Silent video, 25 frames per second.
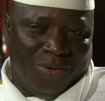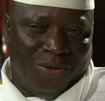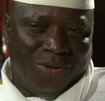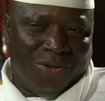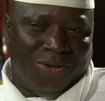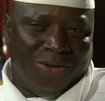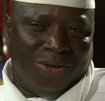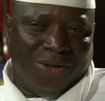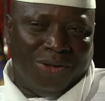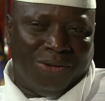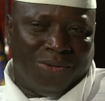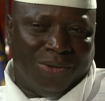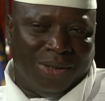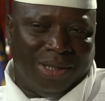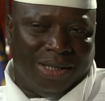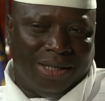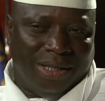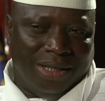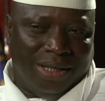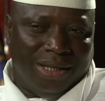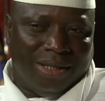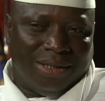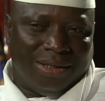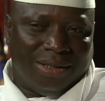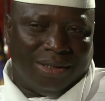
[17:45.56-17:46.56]
would joke
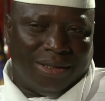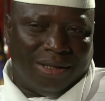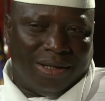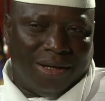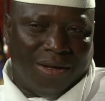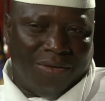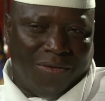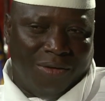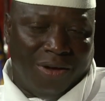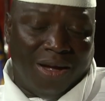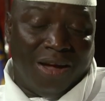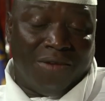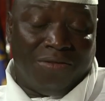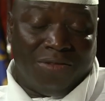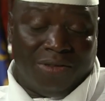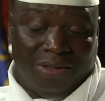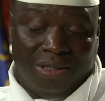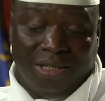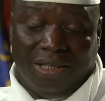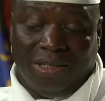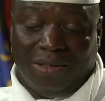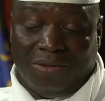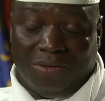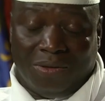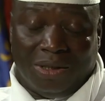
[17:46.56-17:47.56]
with AIDS. If you have
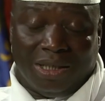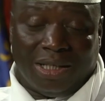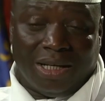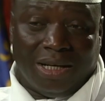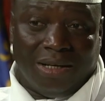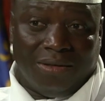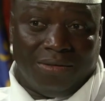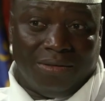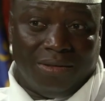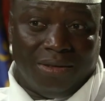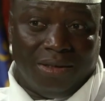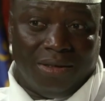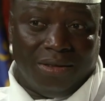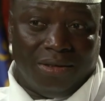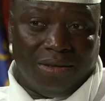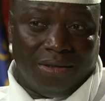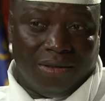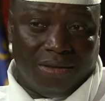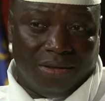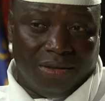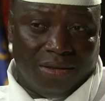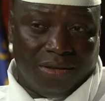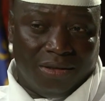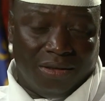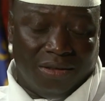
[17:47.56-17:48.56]
seen what I've seen,
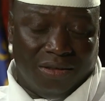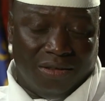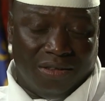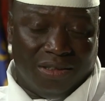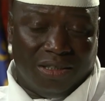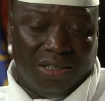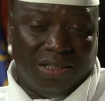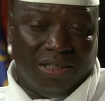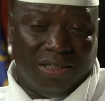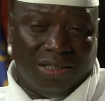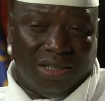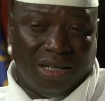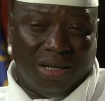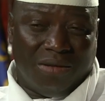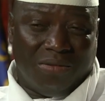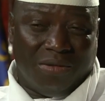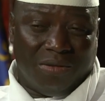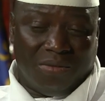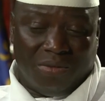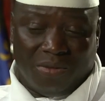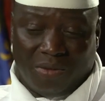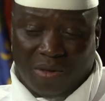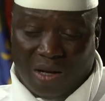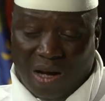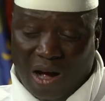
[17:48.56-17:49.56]
you see the type
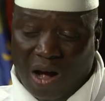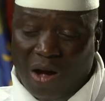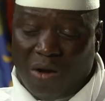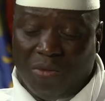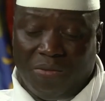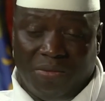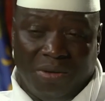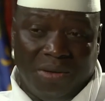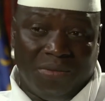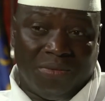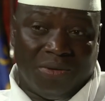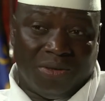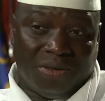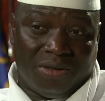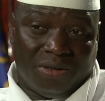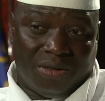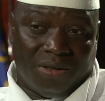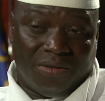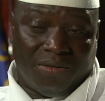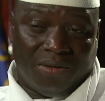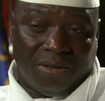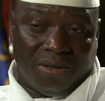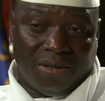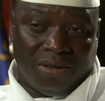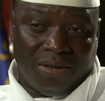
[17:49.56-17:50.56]
of how people
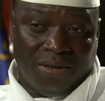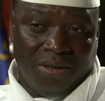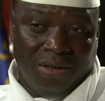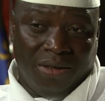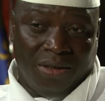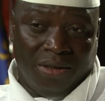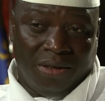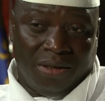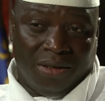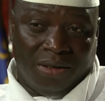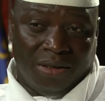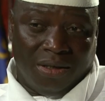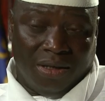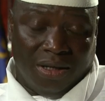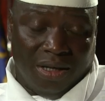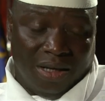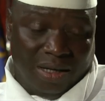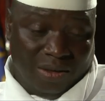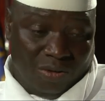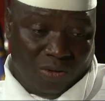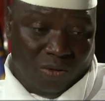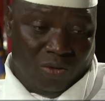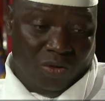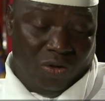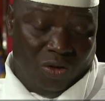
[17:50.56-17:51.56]
suffer.
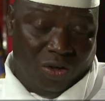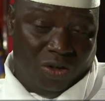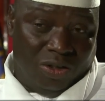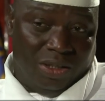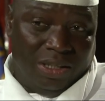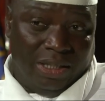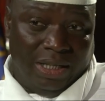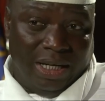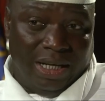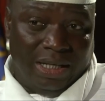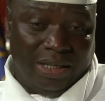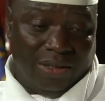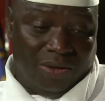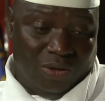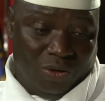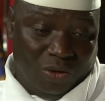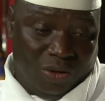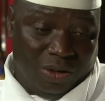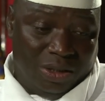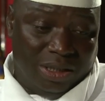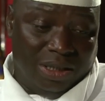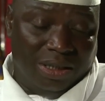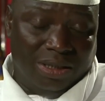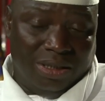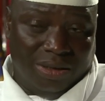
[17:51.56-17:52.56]
At close range,
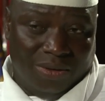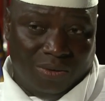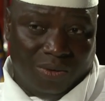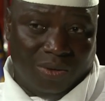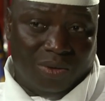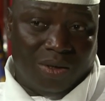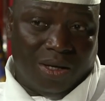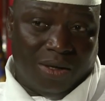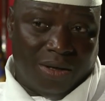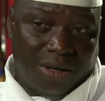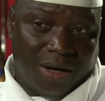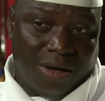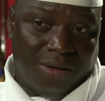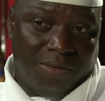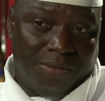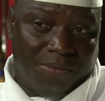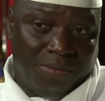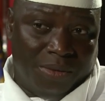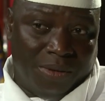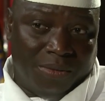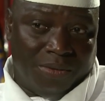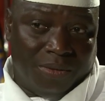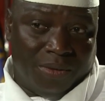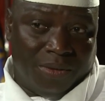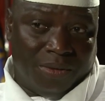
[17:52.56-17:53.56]
you see how
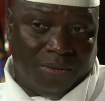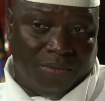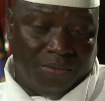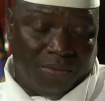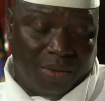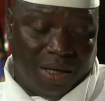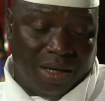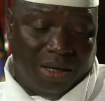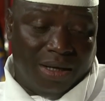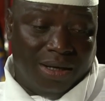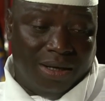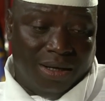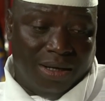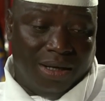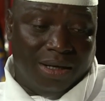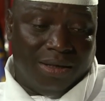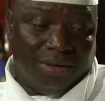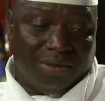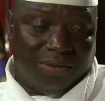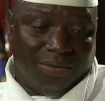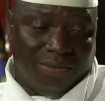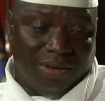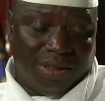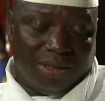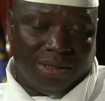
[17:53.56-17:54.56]
people,
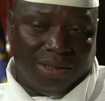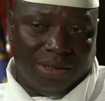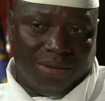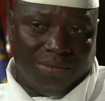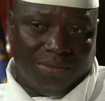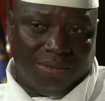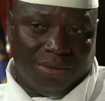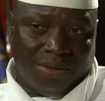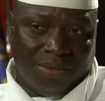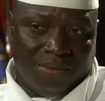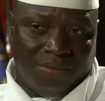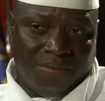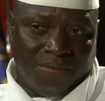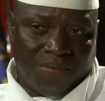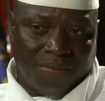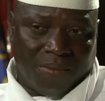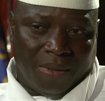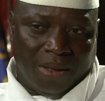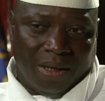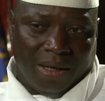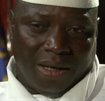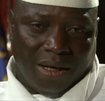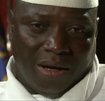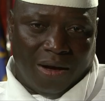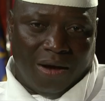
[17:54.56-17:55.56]
AIDS victims,
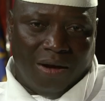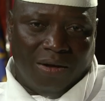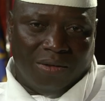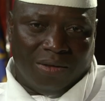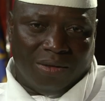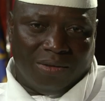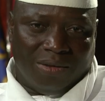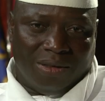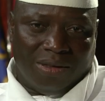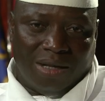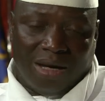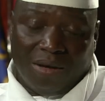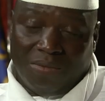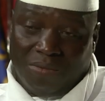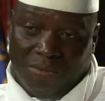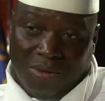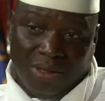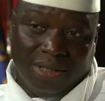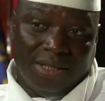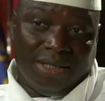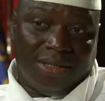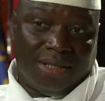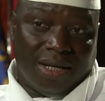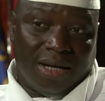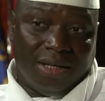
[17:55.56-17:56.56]
how their
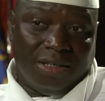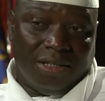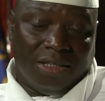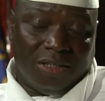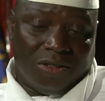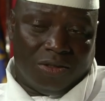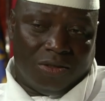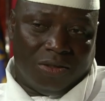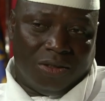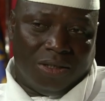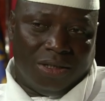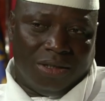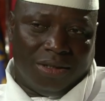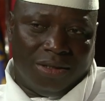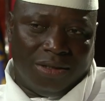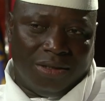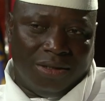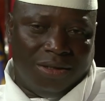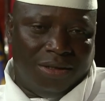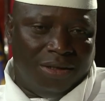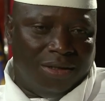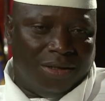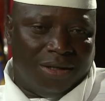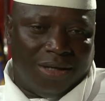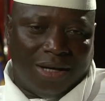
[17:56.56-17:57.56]
bodies are destroyed.
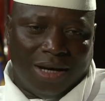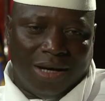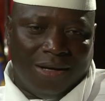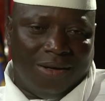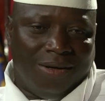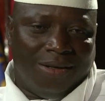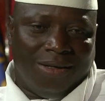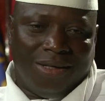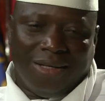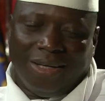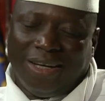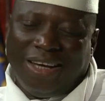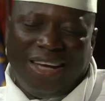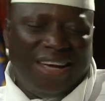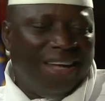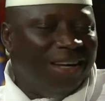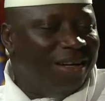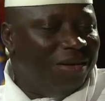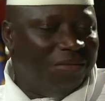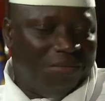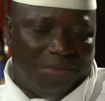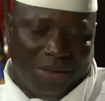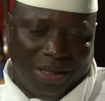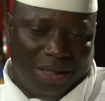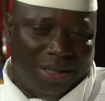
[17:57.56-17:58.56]
I don't think
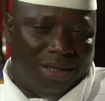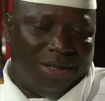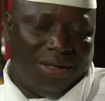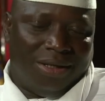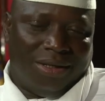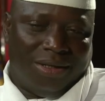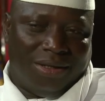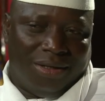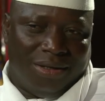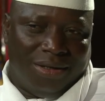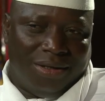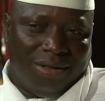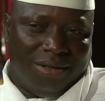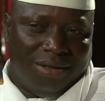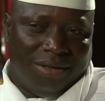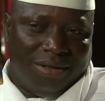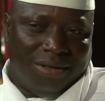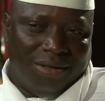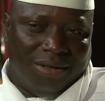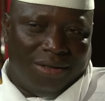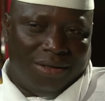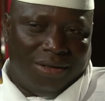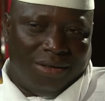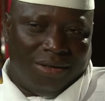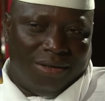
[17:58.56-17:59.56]
anybody
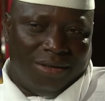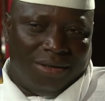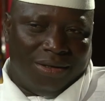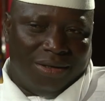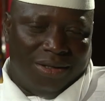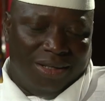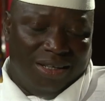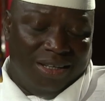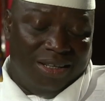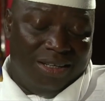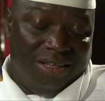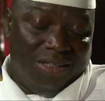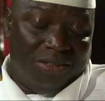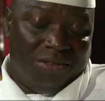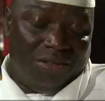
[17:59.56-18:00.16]
in